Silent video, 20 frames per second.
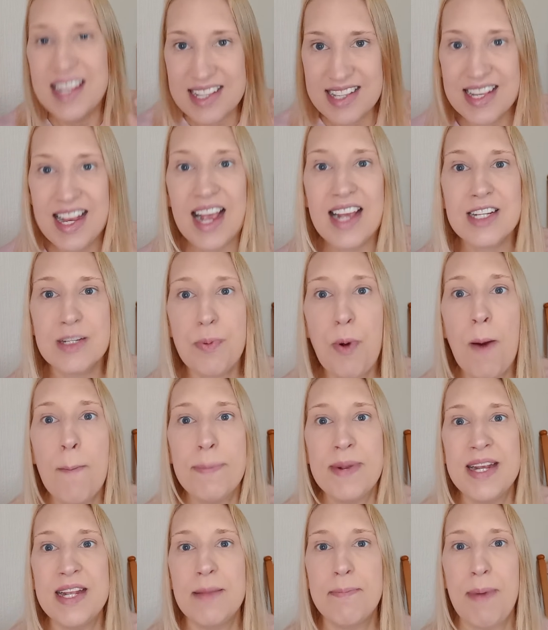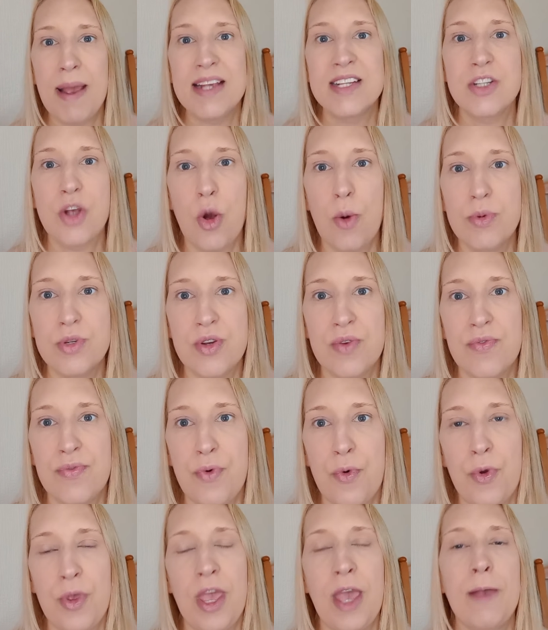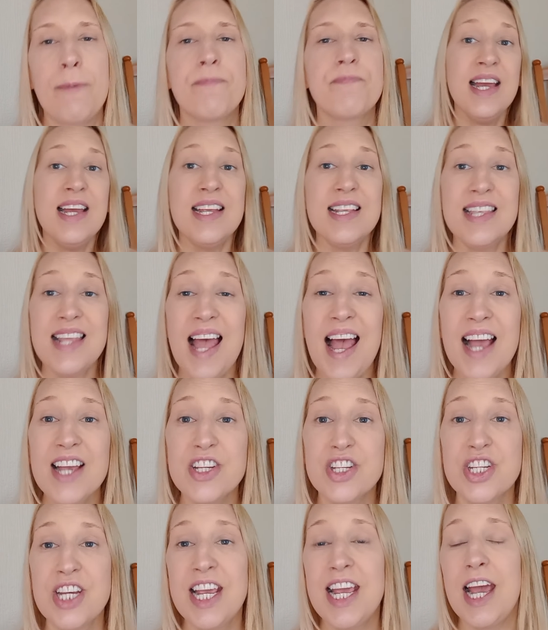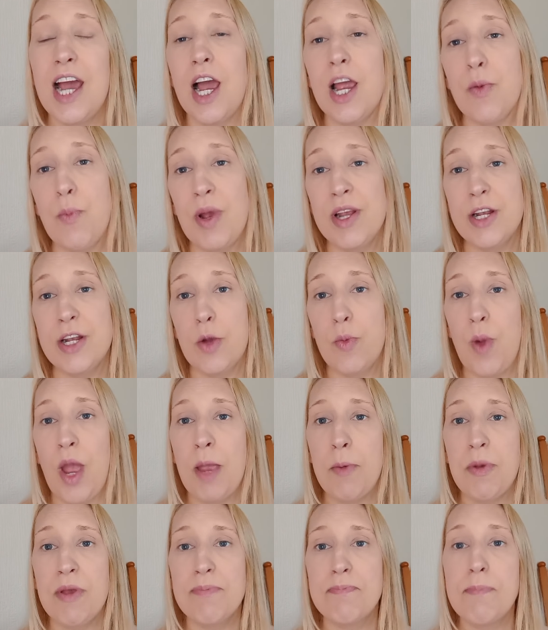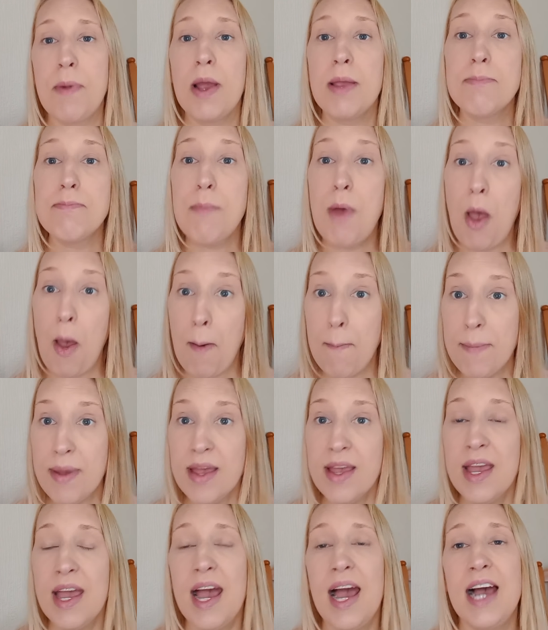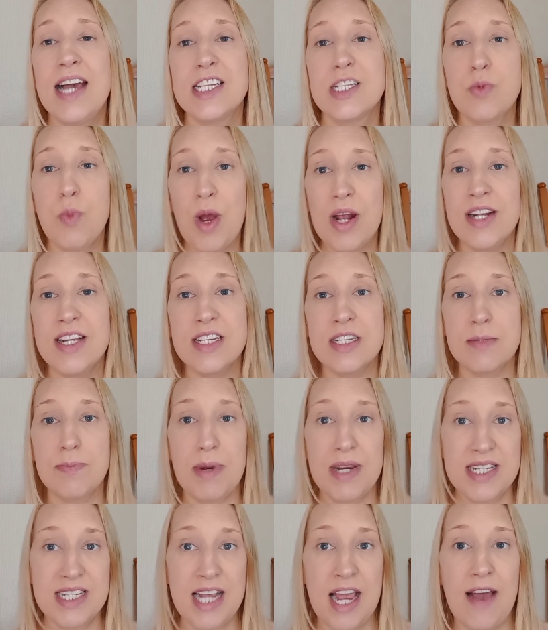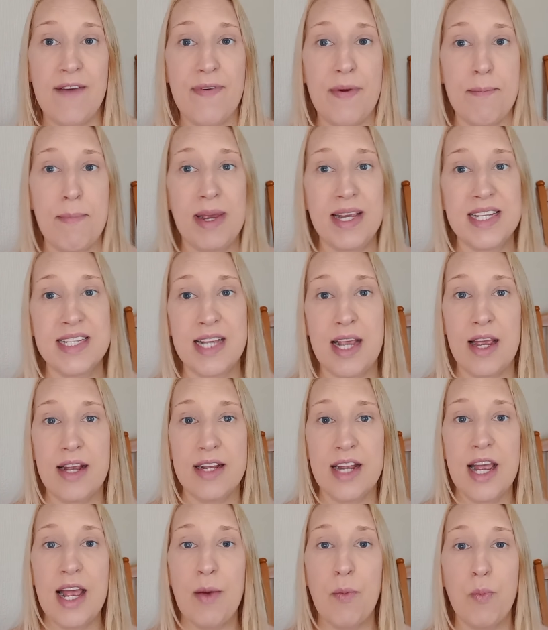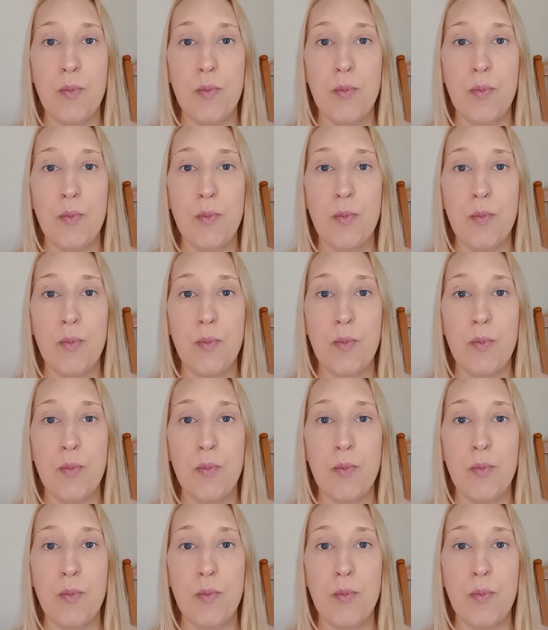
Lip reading: that's probably the best option for you. Last year I went away with my mum as well as myself and my son, and